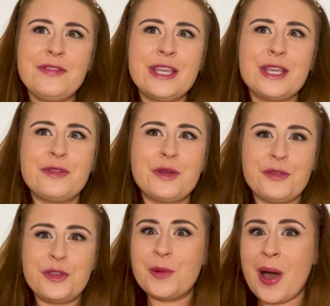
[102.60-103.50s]
Give you a
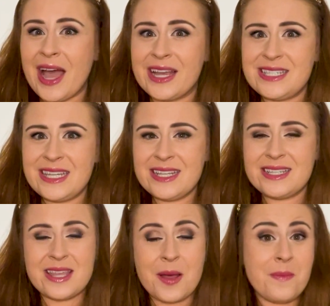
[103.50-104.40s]
few
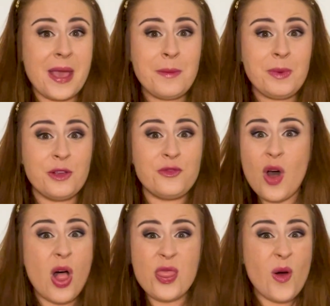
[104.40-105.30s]
ideas that maybe you've
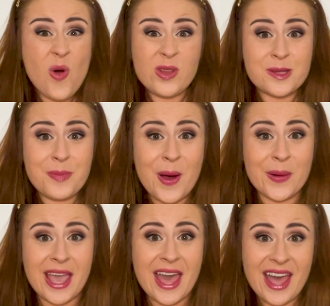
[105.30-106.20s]
not thought
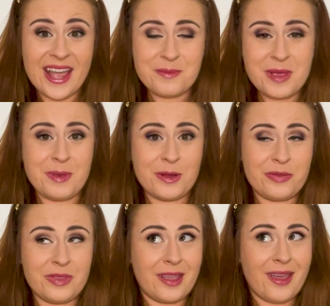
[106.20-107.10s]
about yet, and maybe you
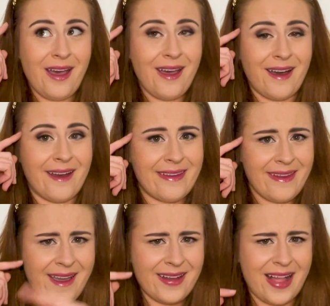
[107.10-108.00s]
could think, yeah,
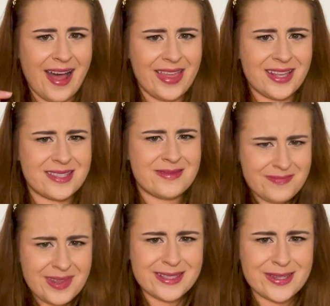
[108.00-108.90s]
Claire, that's
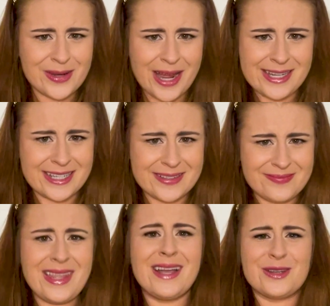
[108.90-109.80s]
a good
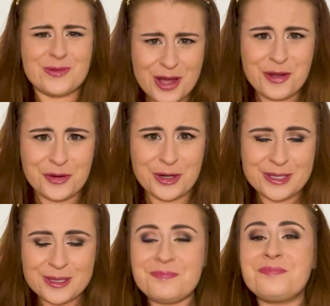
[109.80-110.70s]
idea, that could work for us.